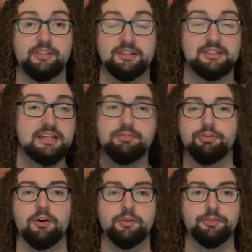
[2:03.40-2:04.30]
the
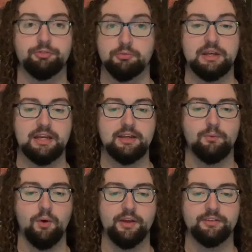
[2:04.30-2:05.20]
default for me
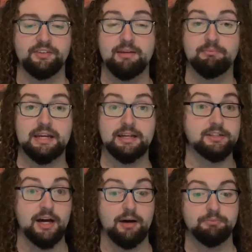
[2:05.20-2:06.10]
was it being
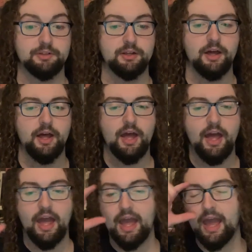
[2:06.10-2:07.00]
dubbed,
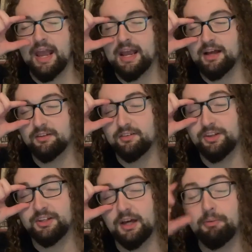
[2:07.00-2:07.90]
and the
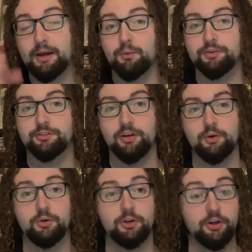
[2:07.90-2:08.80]
dubbing was
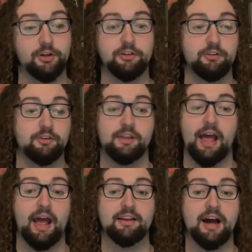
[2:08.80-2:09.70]
so good
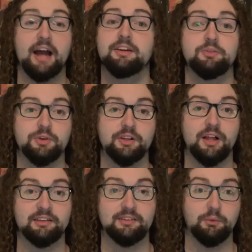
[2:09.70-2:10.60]
that I didn't
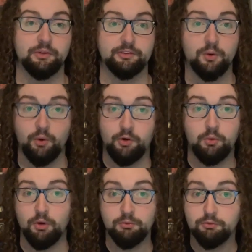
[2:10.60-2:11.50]
realize it was quote
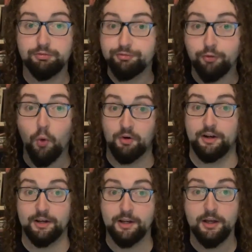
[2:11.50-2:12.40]
unquote
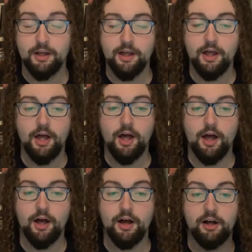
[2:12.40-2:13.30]
foreign
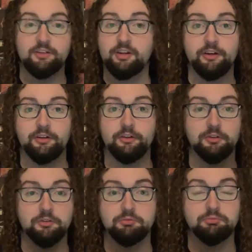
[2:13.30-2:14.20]

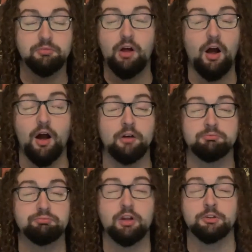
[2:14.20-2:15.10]
until
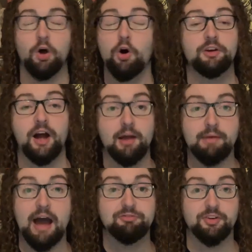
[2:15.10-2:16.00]
a long time
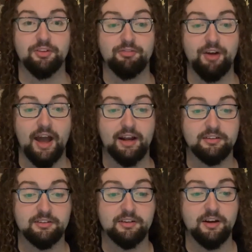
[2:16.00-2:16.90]
after the
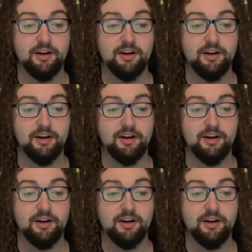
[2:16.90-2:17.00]
fact.